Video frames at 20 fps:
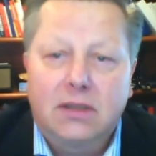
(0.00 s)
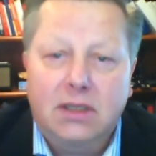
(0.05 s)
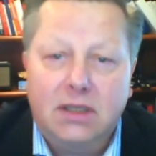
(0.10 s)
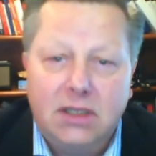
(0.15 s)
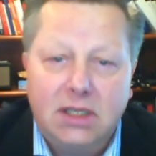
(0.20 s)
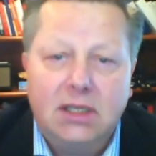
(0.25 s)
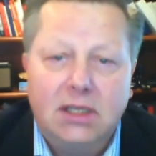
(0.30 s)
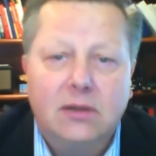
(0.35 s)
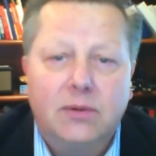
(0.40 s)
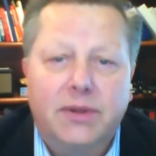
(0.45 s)
to
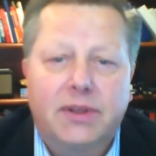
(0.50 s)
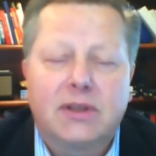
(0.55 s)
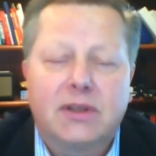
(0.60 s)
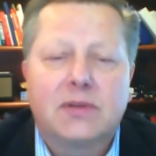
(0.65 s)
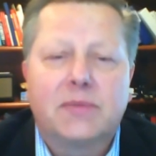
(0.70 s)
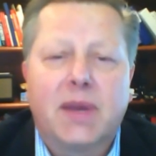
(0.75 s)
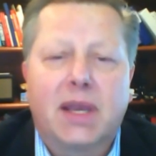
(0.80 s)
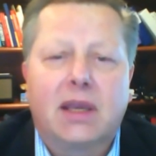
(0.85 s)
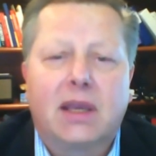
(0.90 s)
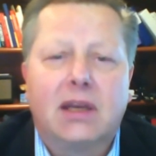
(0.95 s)
deal with
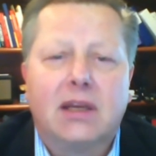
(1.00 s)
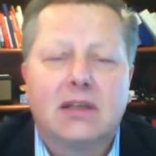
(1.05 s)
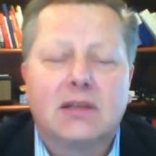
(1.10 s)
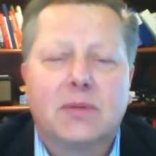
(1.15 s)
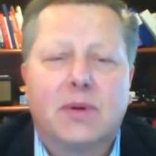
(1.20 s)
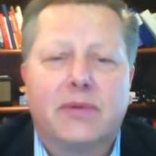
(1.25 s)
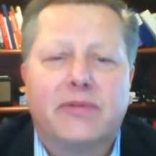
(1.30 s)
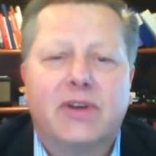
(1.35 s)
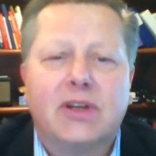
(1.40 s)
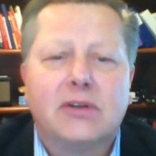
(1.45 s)
this
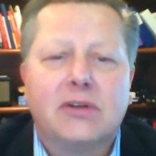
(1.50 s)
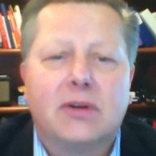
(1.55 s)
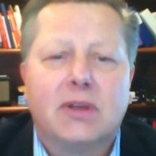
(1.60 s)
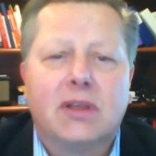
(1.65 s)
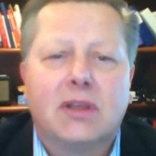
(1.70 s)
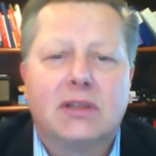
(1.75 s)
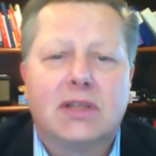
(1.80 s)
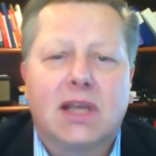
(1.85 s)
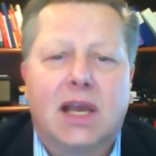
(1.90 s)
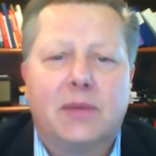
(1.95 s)
mechanism of
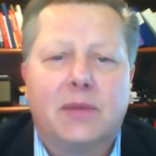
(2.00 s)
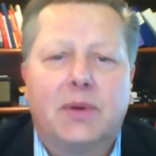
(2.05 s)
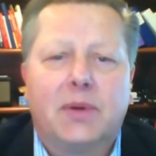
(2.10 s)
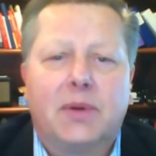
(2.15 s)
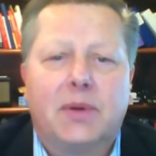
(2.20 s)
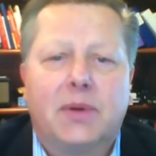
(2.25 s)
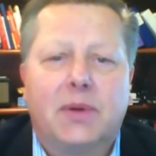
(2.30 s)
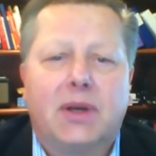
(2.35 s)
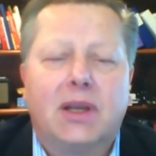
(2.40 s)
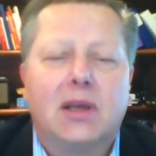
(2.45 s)
injury that's
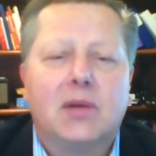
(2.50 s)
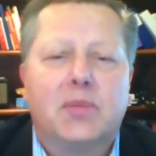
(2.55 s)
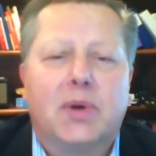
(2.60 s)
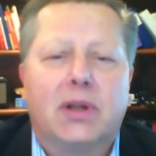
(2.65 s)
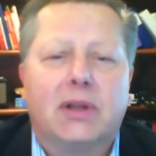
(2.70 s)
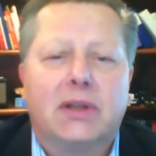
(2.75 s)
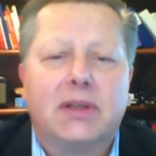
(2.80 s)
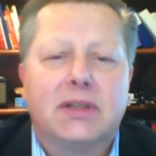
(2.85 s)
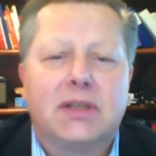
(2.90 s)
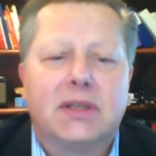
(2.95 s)
happening in
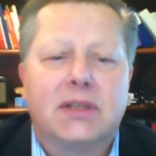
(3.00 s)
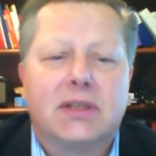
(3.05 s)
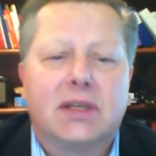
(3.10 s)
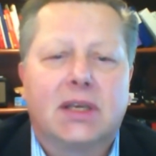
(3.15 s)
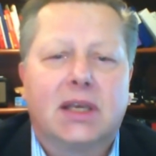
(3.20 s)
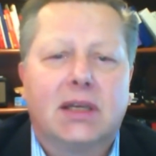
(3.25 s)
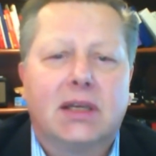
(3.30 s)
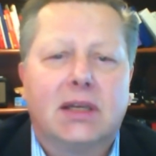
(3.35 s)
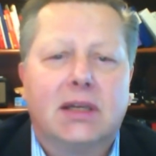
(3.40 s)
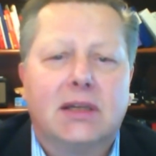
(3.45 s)
polycystic
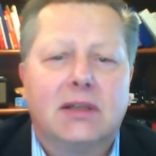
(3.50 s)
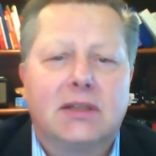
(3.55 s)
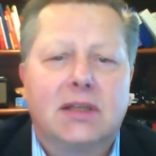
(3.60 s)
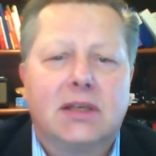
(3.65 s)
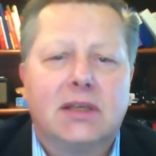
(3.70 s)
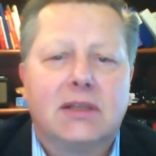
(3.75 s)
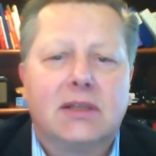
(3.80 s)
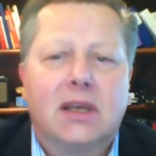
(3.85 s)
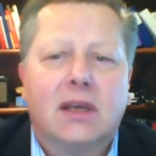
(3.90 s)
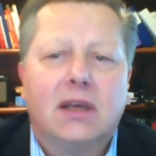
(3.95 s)
kidney
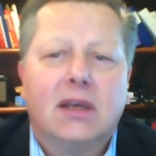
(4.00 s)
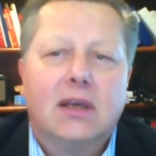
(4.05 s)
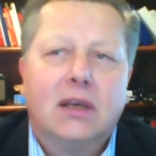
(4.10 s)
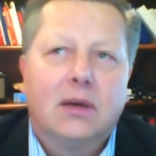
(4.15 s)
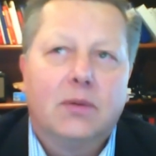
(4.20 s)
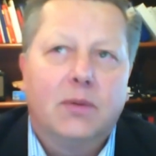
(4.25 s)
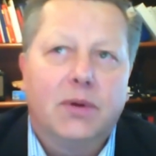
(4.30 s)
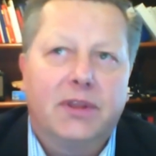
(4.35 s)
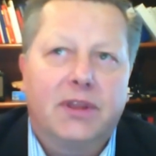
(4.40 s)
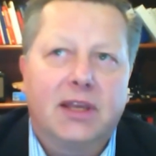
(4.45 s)
disease.
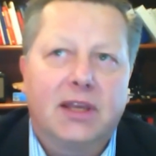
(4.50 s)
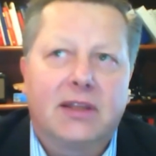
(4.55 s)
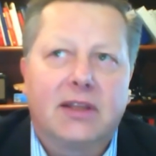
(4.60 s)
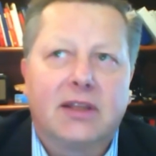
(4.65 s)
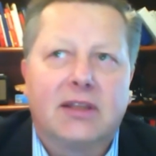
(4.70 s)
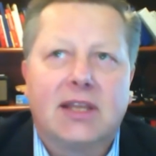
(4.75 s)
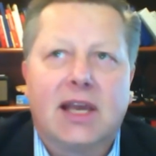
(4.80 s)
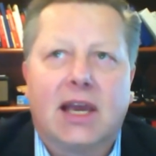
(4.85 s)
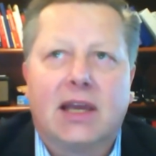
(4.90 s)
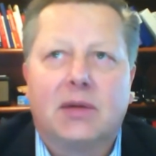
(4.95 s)
We
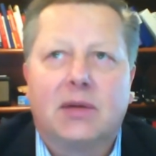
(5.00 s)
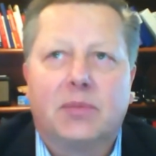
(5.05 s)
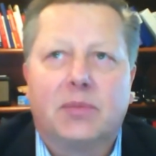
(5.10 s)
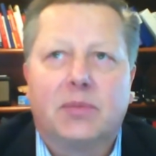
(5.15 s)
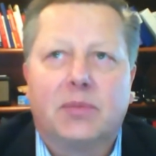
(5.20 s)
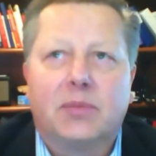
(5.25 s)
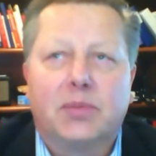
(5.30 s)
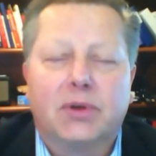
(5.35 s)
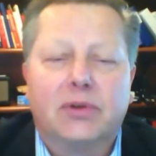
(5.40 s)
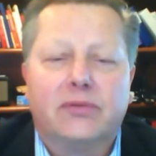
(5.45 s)
think that
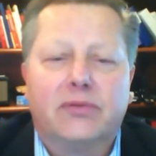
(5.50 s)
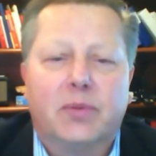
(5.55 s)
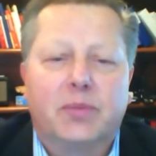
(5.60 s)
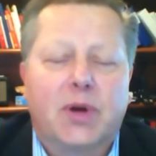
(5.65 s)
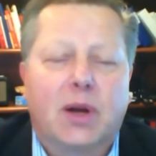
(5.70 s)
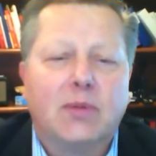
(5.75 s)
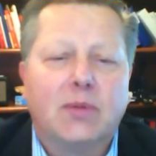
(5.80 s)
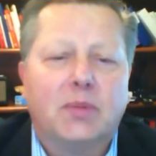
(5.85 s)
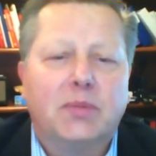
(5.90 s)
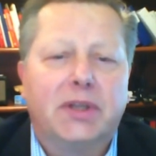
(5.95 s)
approval
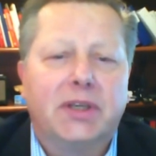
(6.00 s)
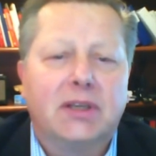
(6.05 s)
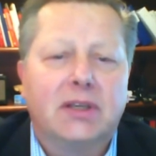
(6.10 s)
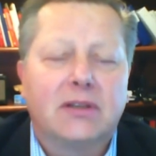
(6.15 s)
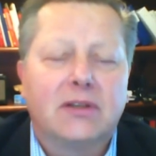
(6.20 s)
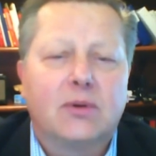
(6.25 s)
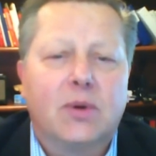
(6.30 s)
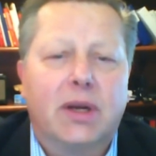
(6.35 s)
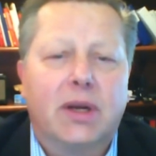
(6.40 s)
probably is